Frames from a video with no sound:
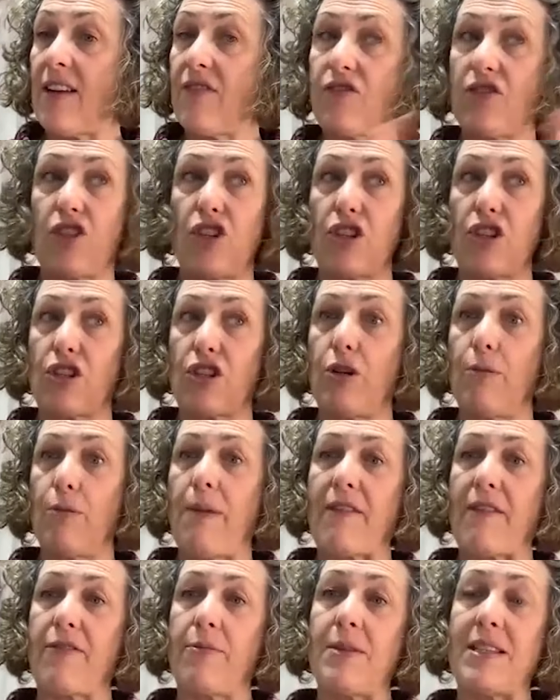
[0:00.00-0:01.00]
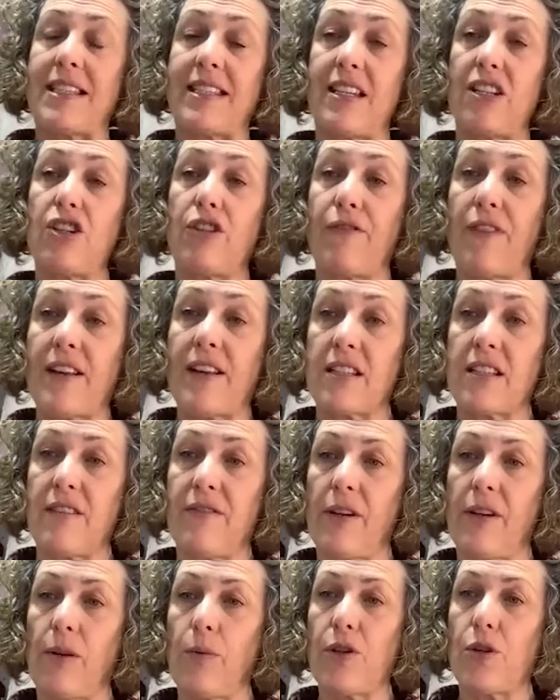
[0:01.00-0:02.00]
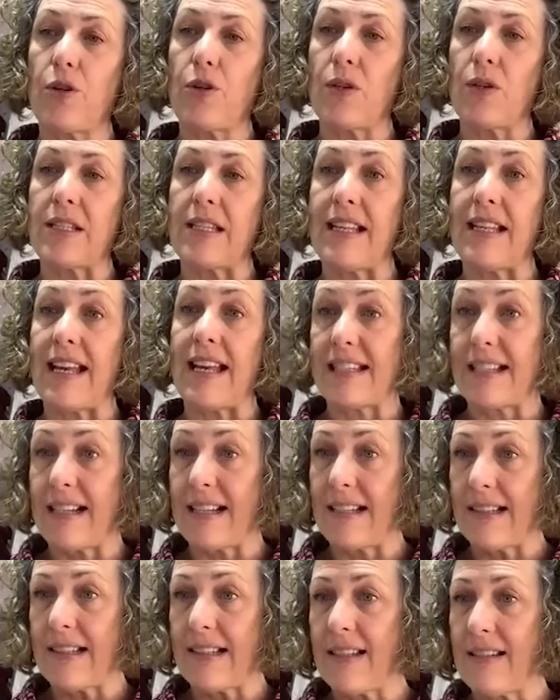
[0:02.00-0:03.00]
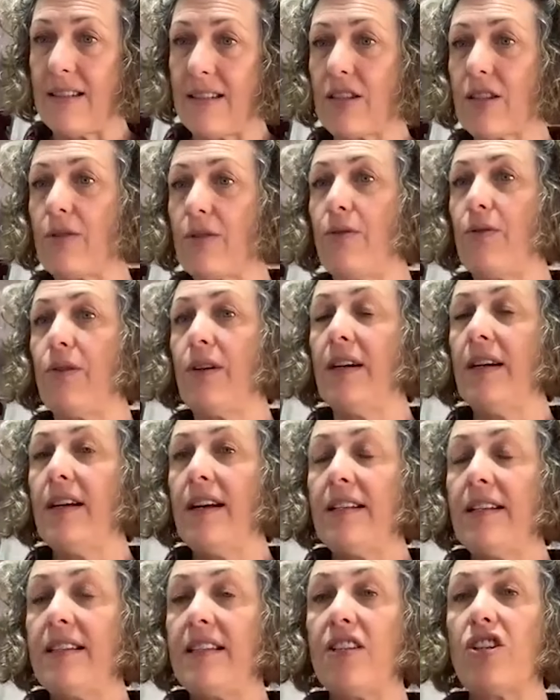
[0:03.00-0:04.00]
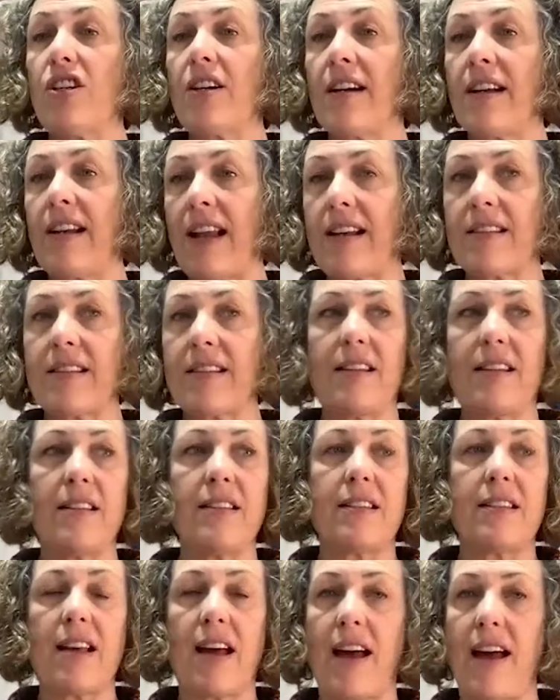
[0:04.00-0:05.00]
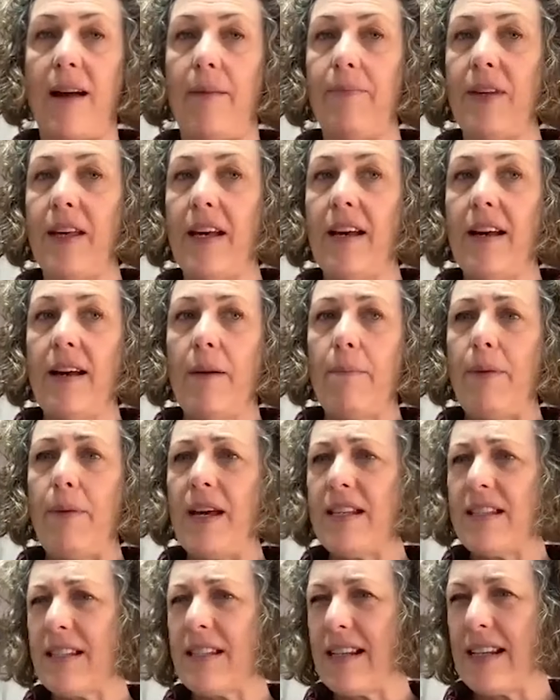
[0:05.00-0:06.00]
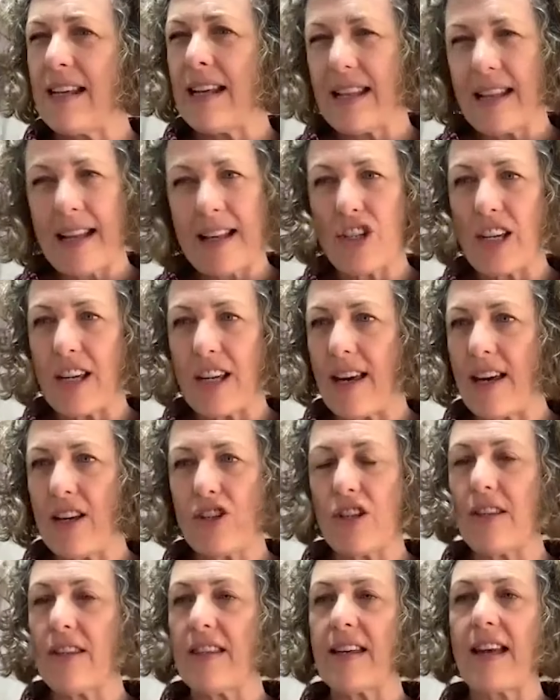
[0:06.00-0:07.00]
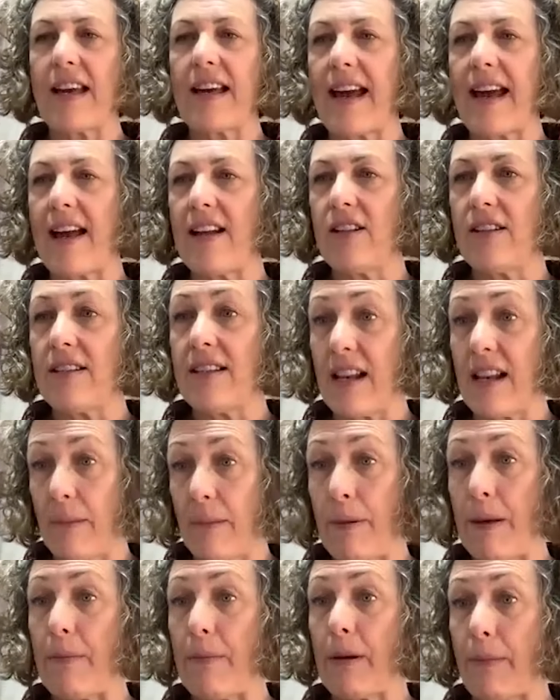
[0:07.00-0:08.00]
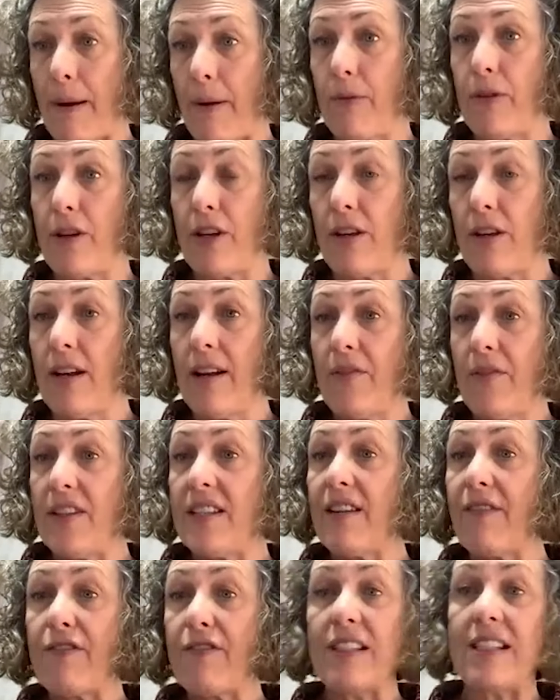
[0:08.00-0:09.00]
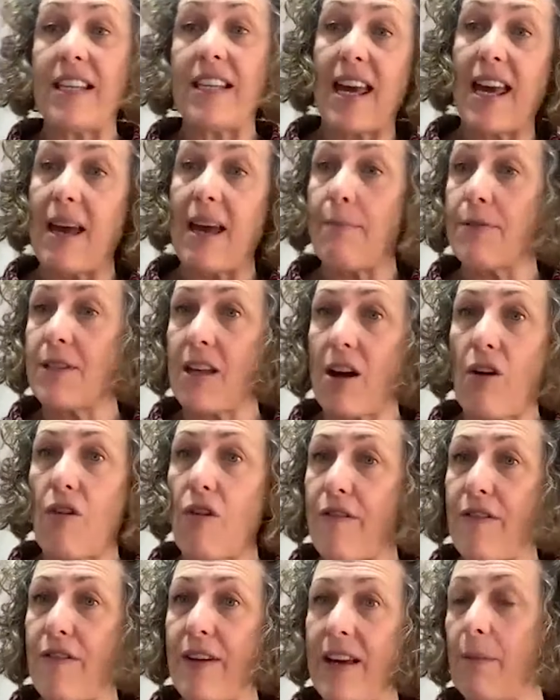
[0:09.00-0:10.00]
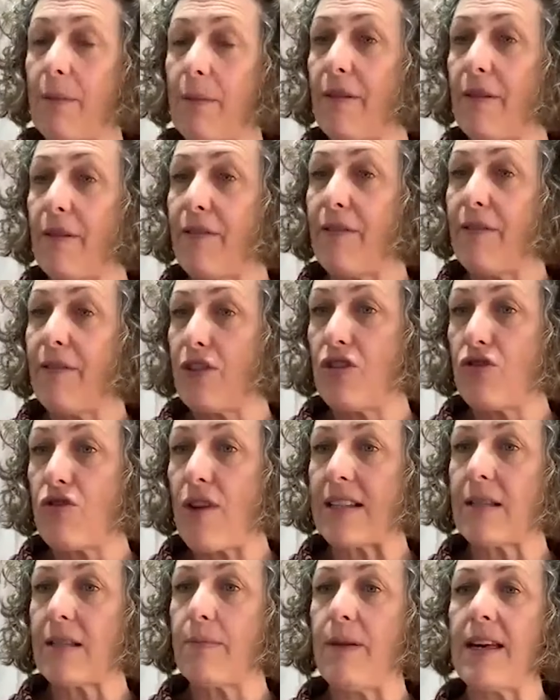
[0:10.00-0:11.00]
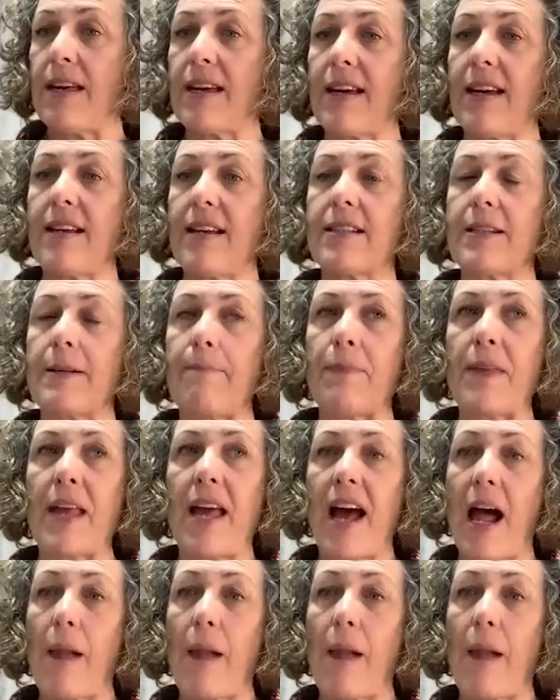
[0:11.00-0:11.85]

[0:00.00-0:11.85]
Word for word: I've just come back from the Stitch Festival, which was in Islington. So teaching classes, um, basically an education thing, again, telling people about the, the different tapes that are available for the dressmakers.